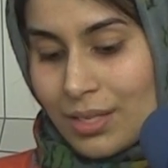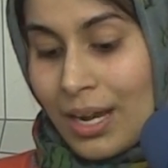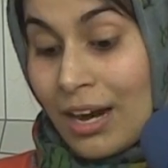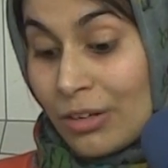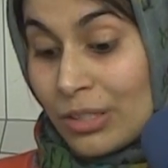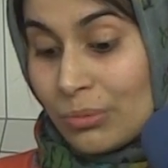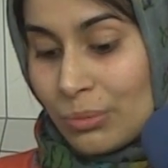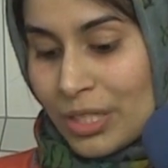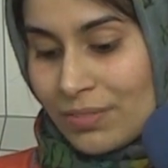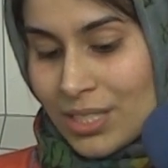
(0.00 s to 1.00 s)
Harrow
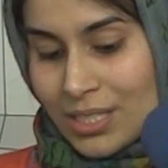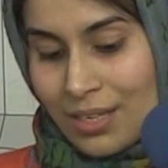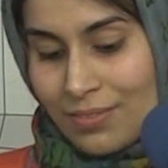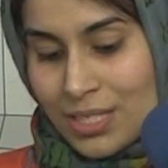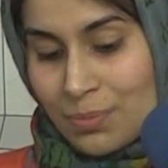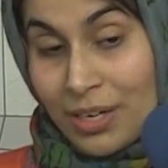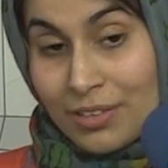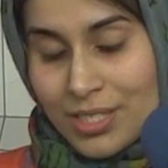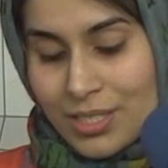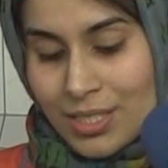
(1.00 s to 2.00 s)
one of the safest
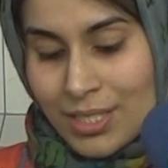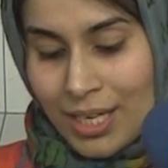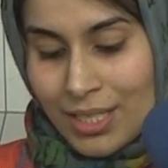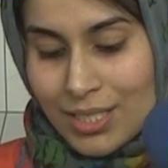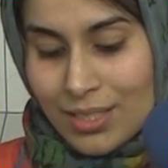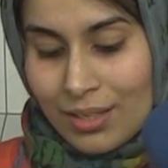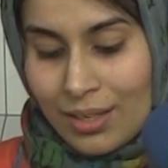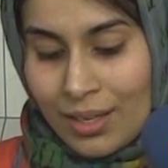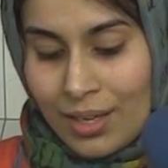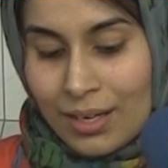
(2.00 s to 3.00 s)
boroughs to date.
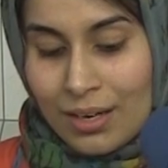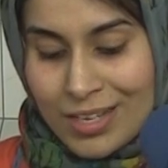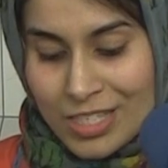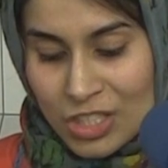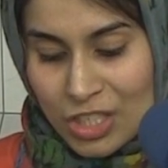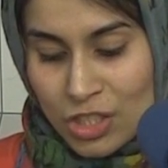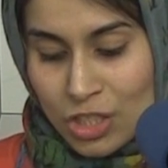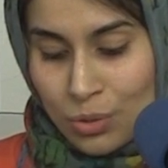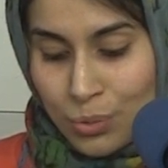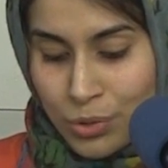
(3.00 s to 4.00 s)
Last year,
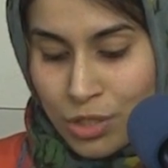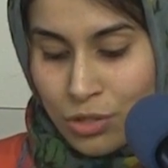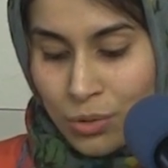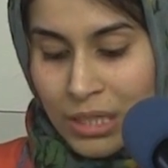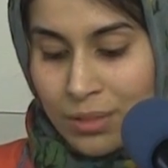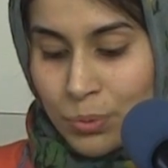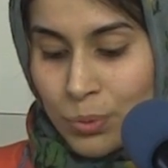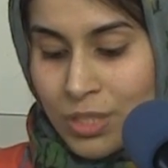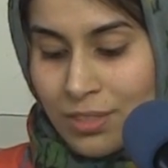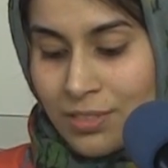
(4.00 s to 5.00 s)
she also joined the
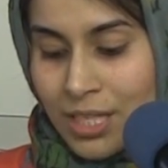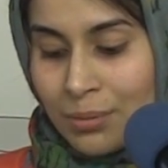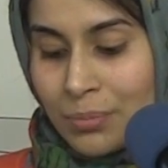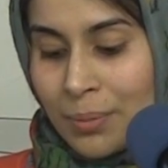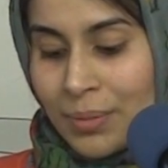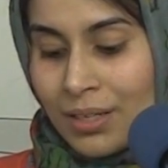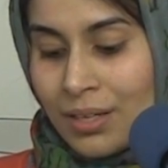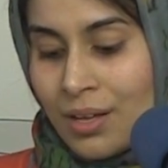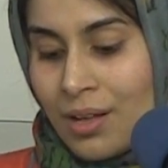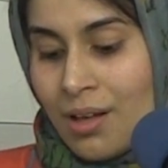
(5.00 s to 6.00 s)
board of Tell
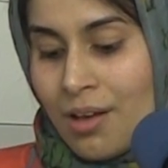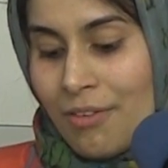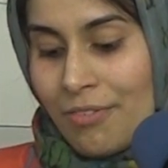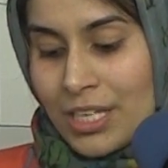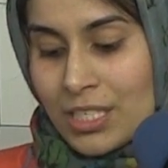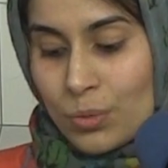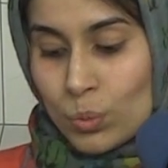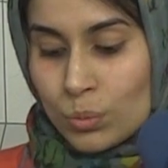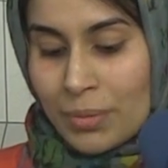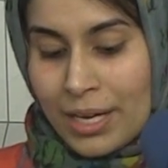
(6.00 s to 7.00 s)
Mama, fighting
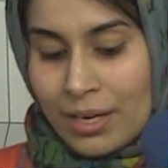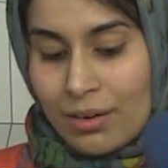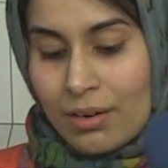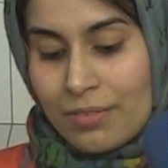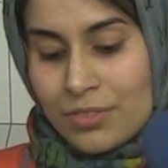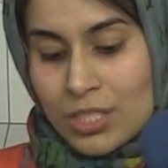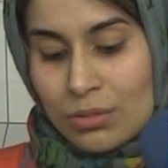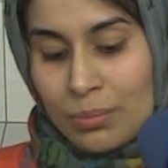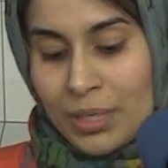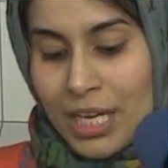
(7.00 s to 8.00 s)
all manner of
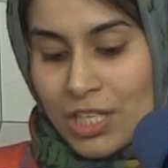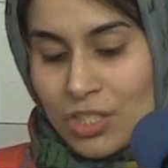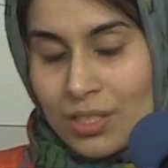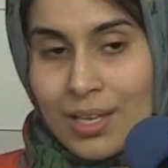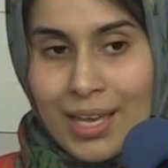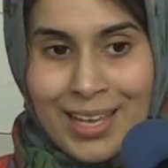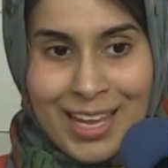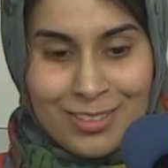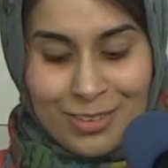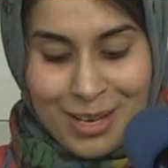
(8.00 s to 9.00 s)
discrimination and
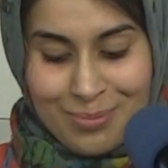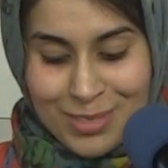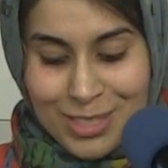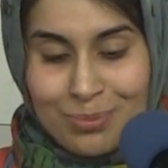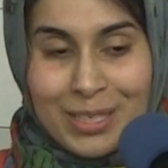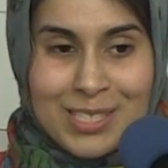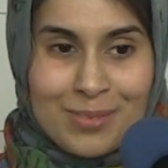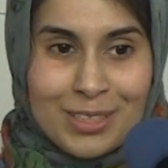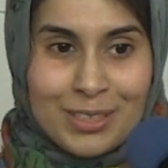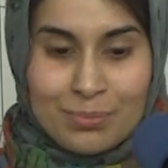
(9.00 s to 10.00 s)
hate crime. So
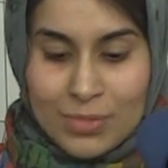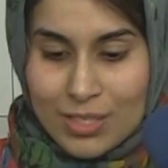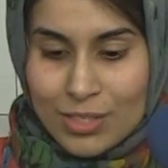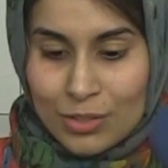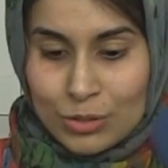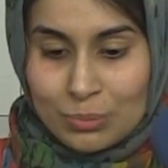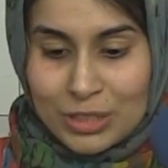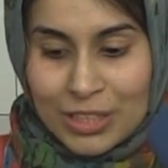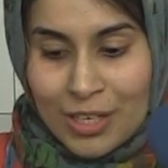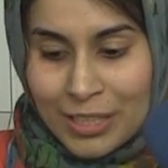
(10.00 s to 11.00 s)
please welcome Sonoo
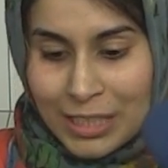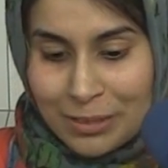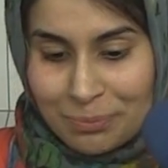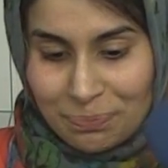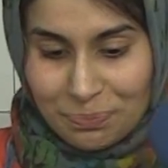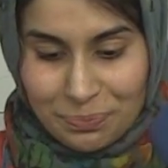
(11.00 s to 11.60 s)
Malkani.